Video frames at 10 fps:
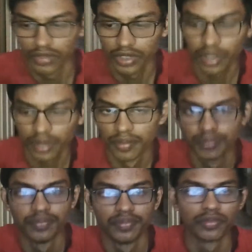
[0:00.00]
See.
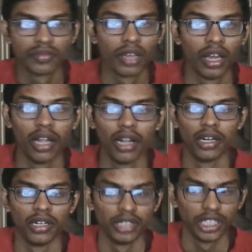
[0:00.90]

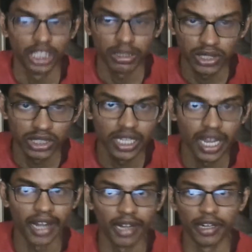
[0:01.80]
Distribution
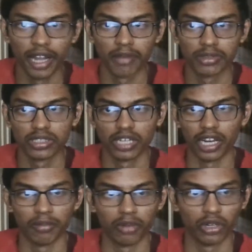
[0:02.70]
and absorption
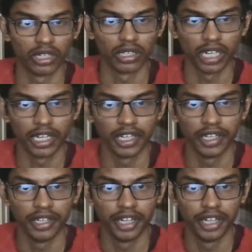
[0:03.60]
are important,